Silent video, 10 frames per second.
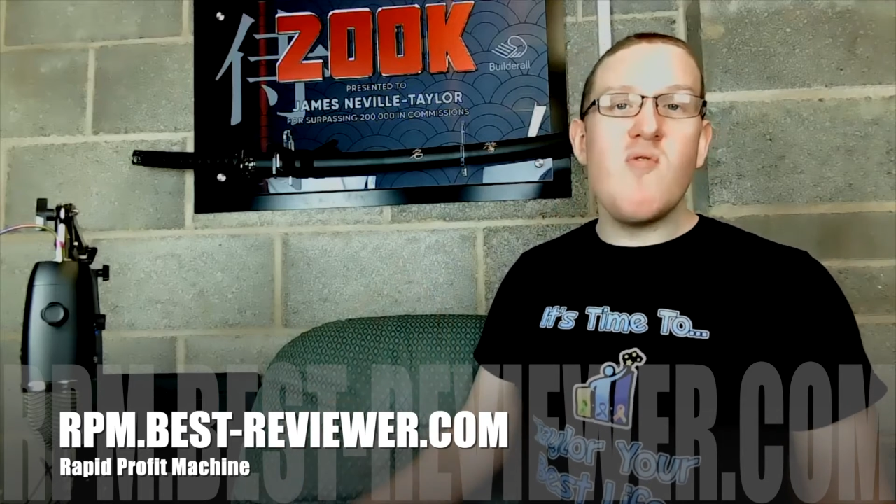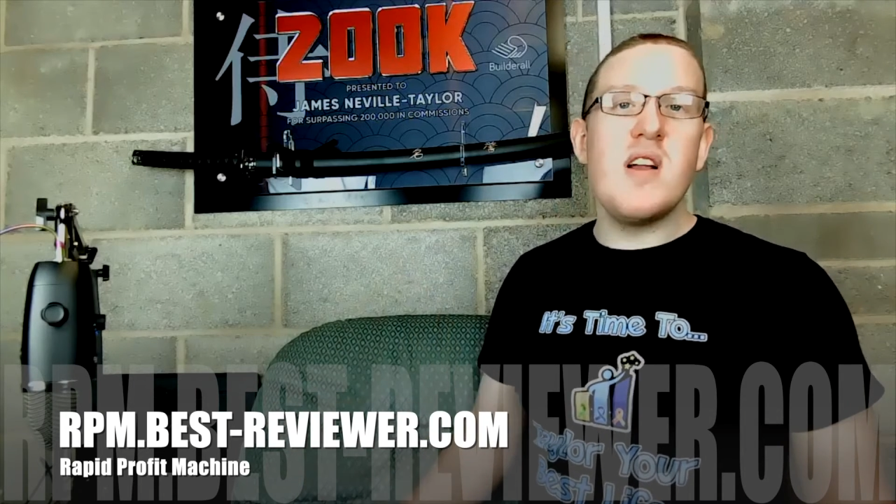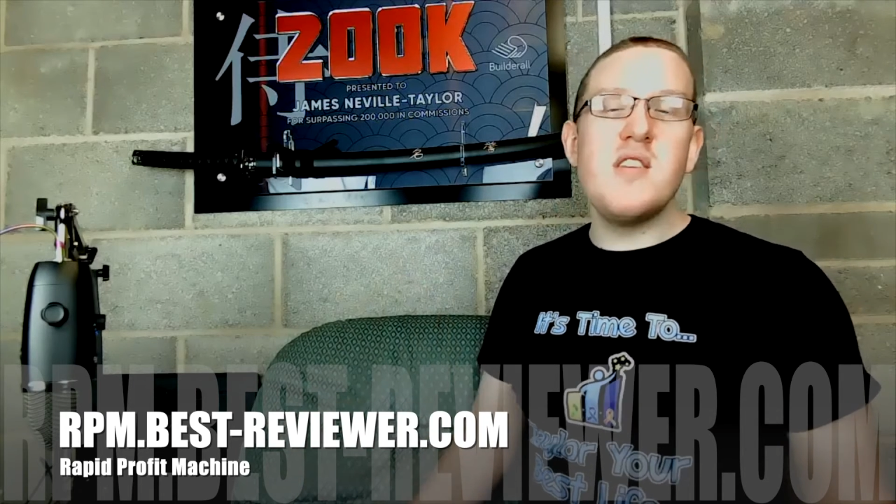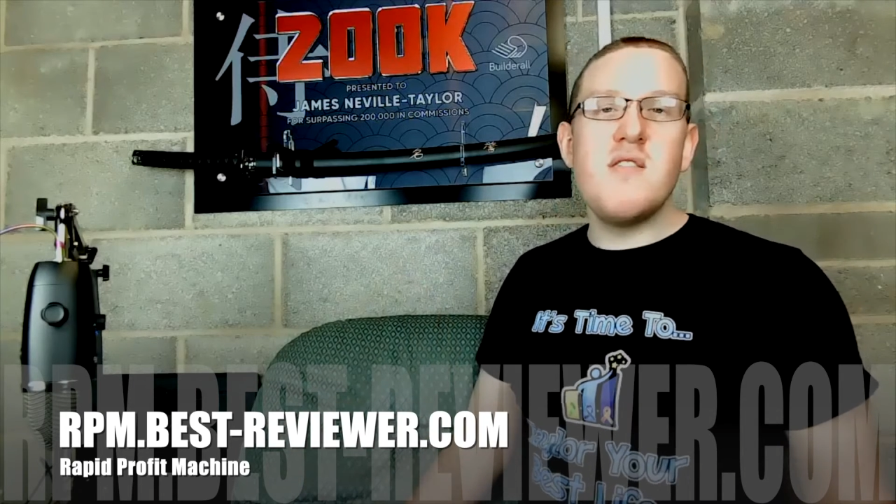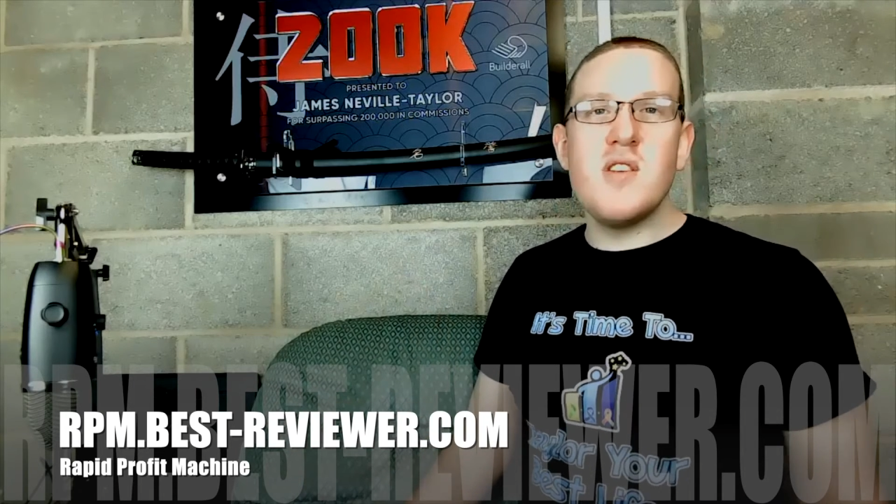
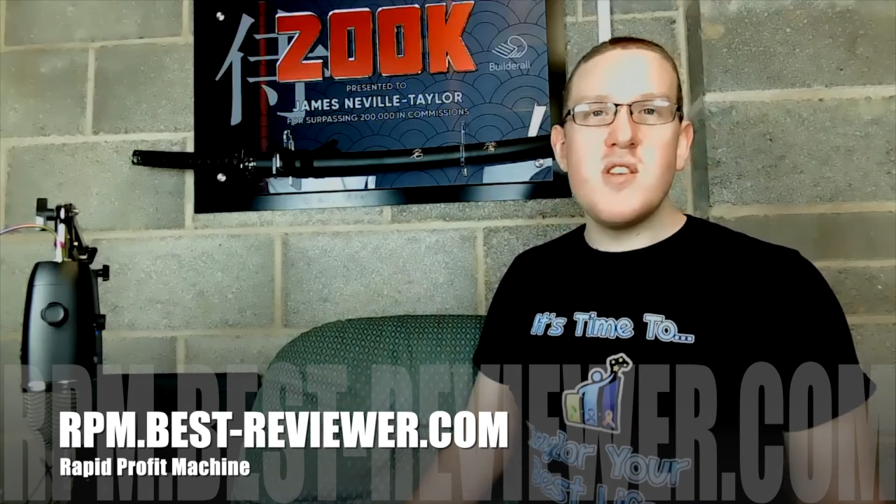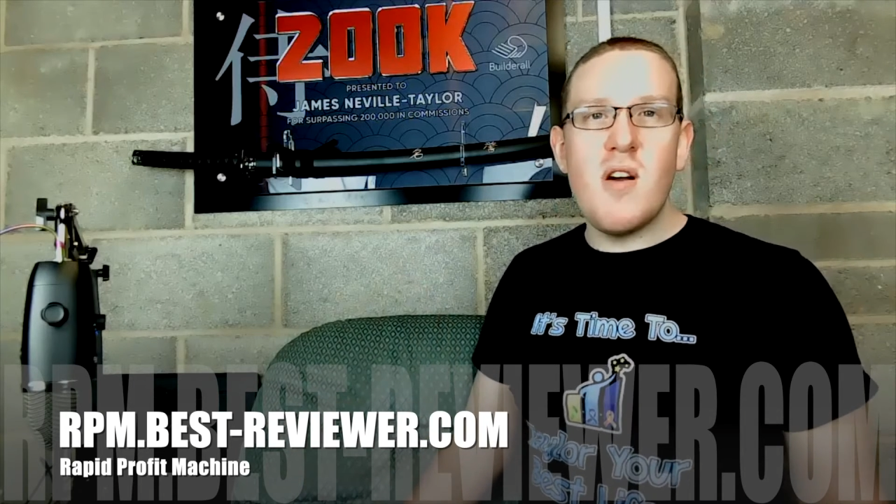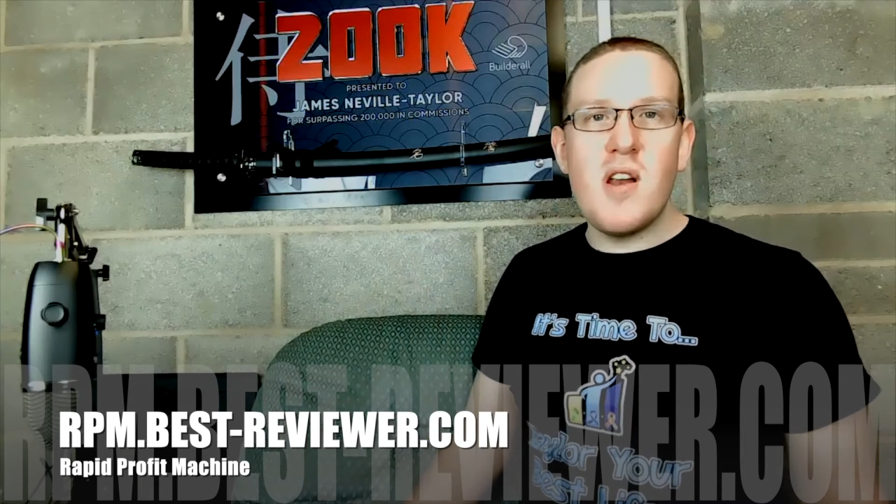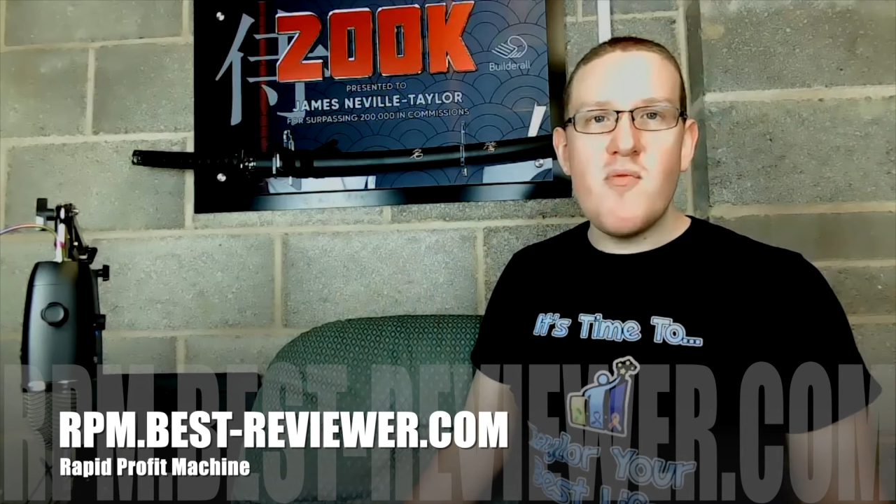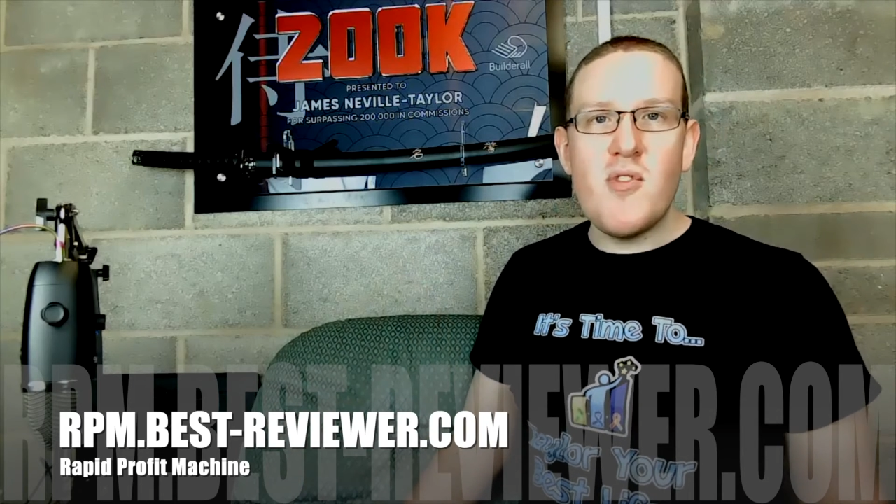register and
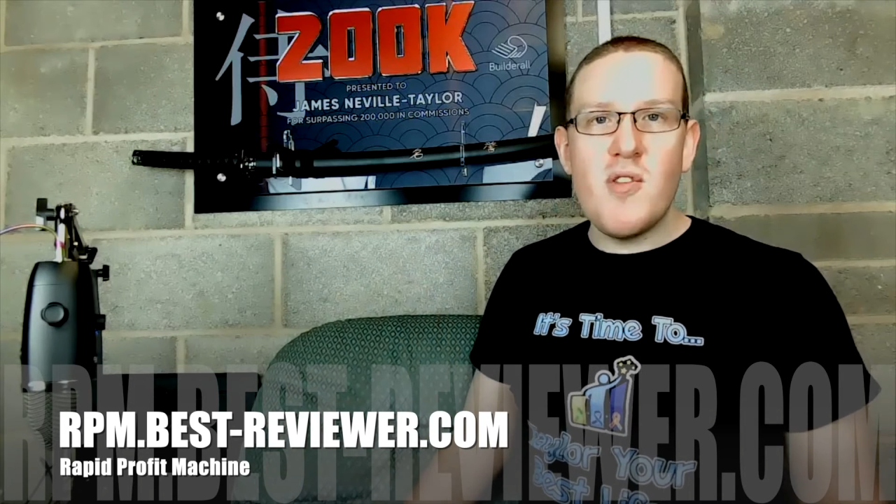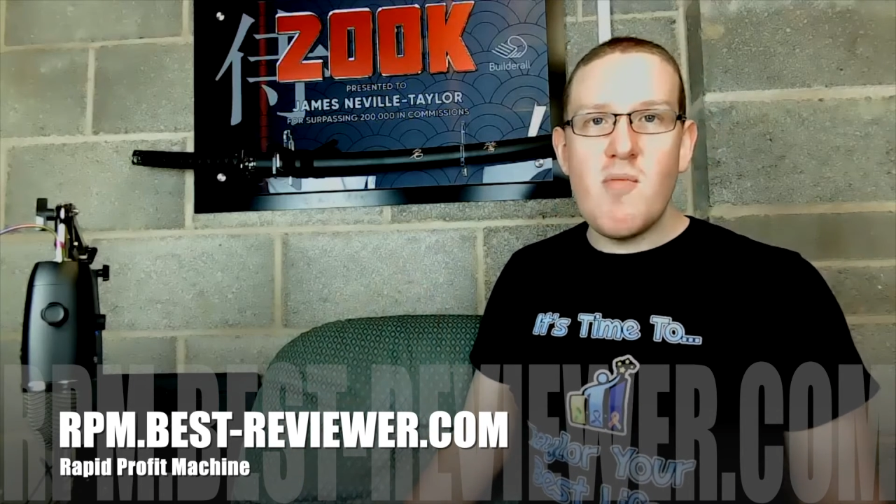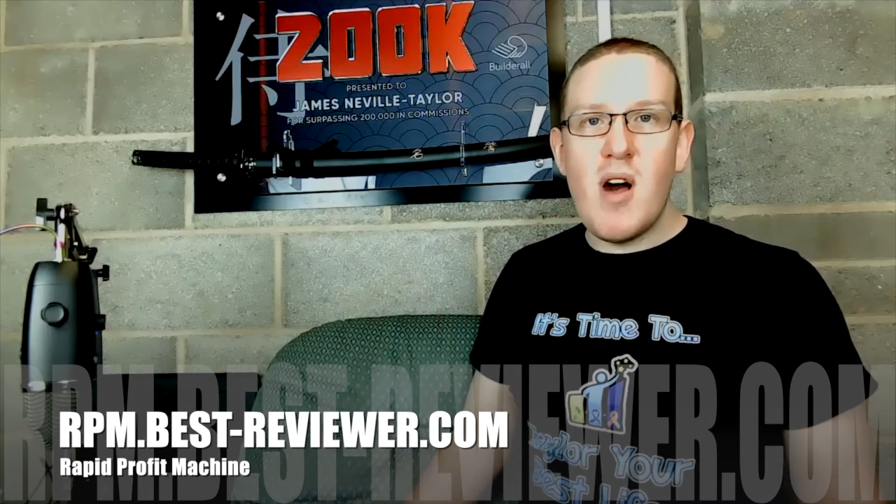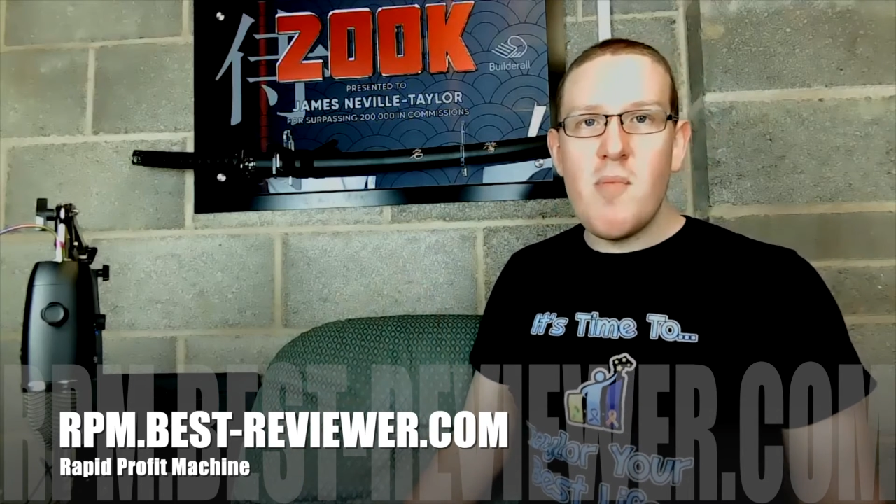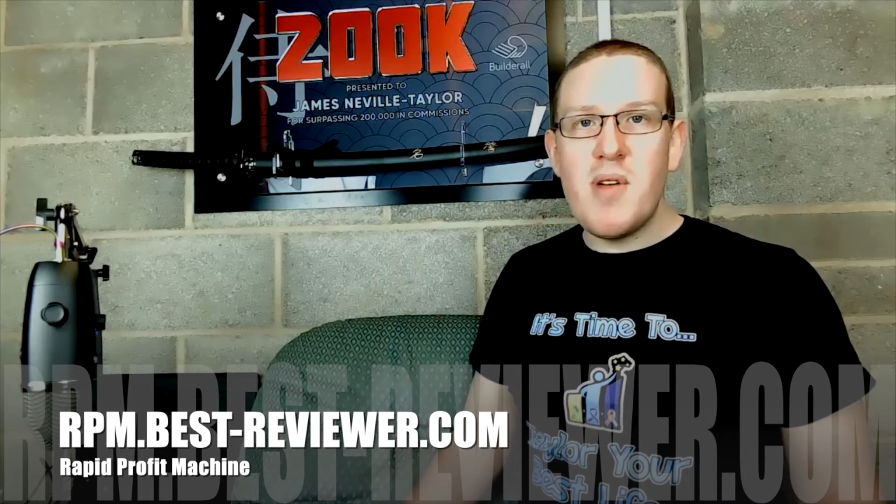sign up for the
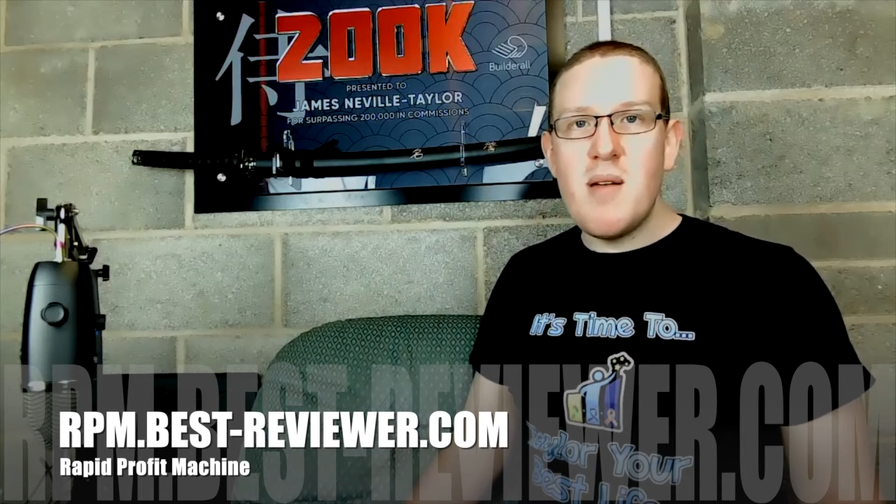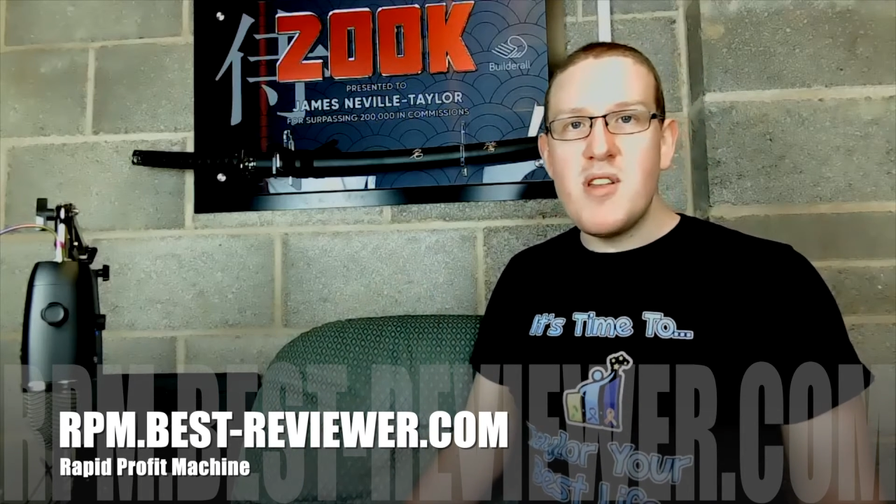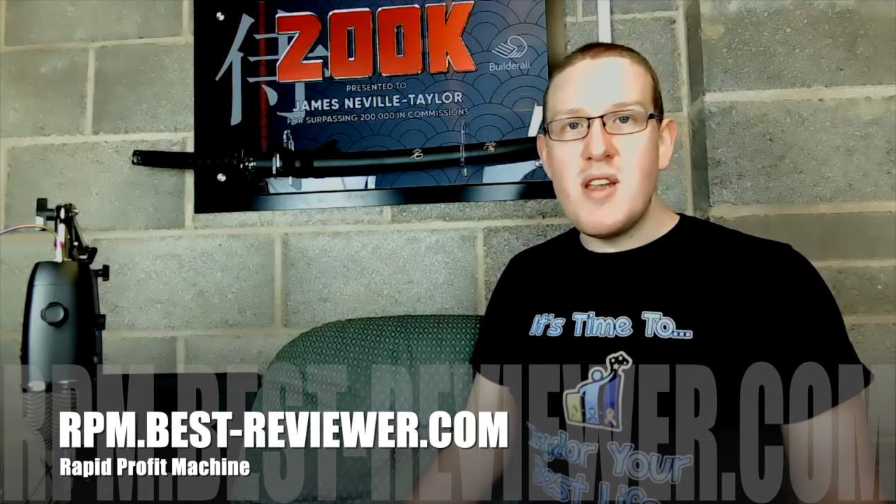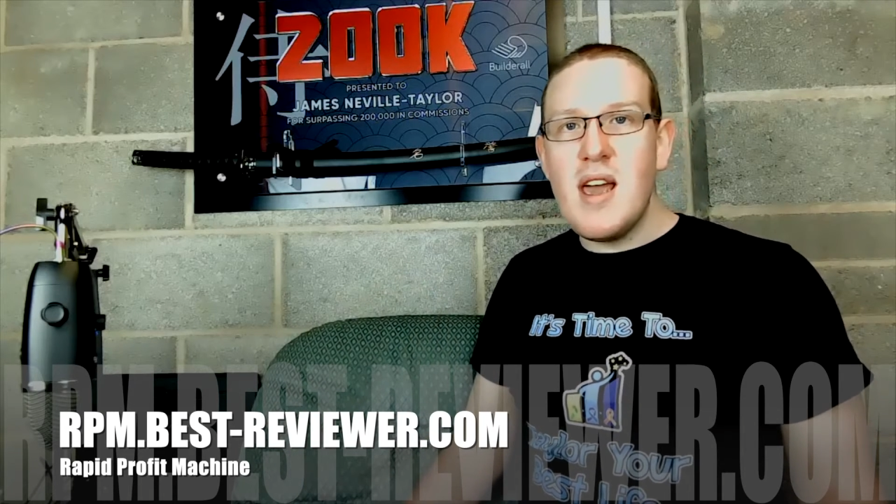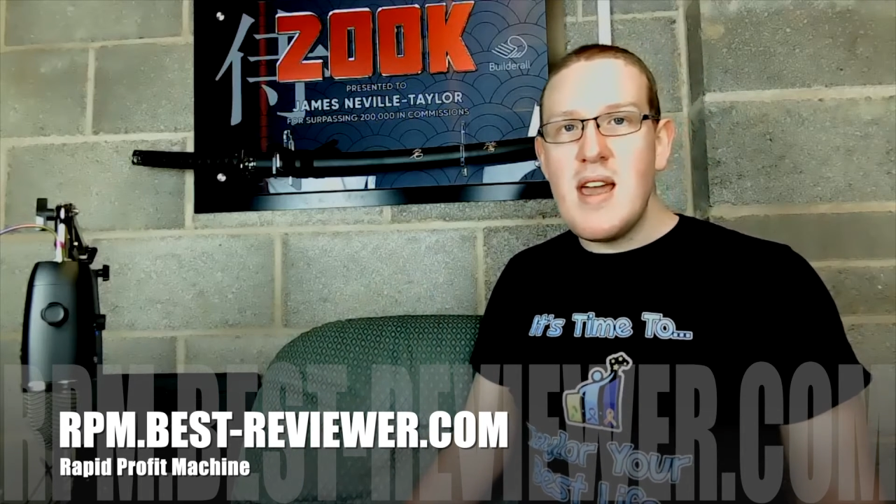RPM
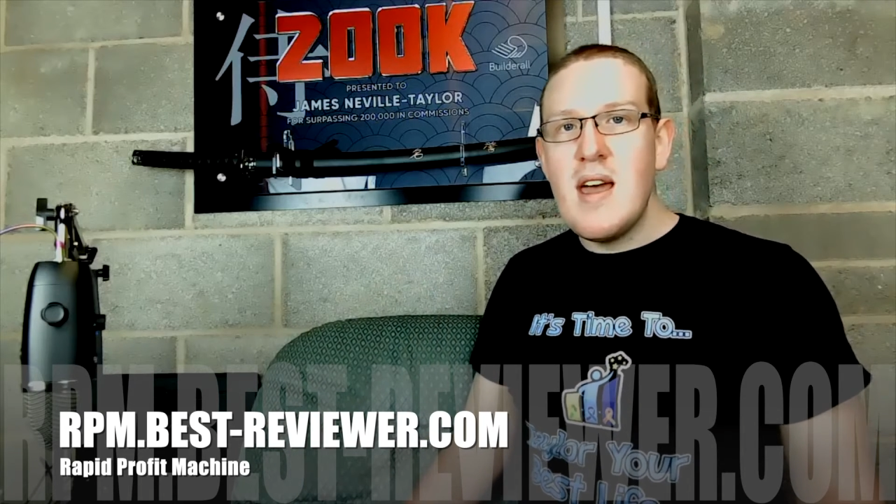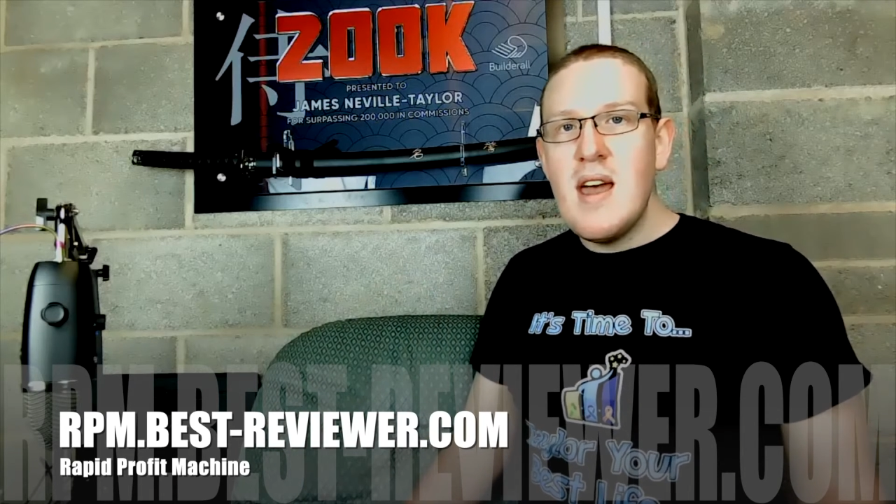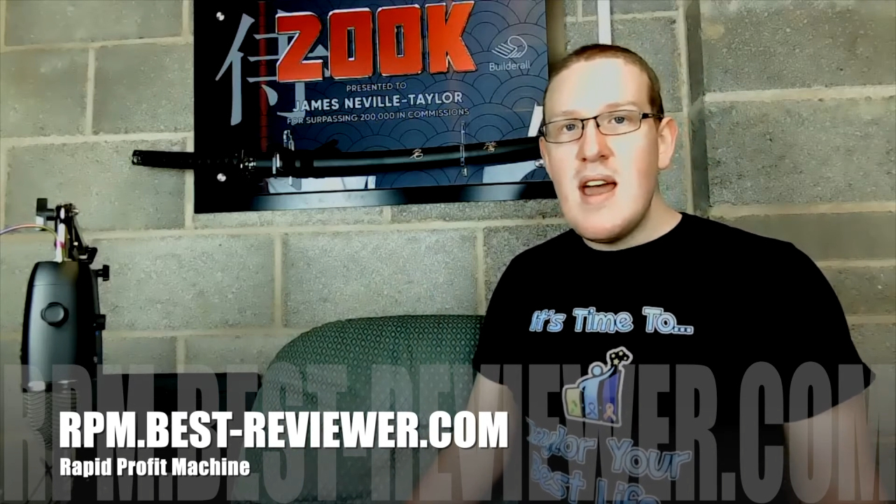today,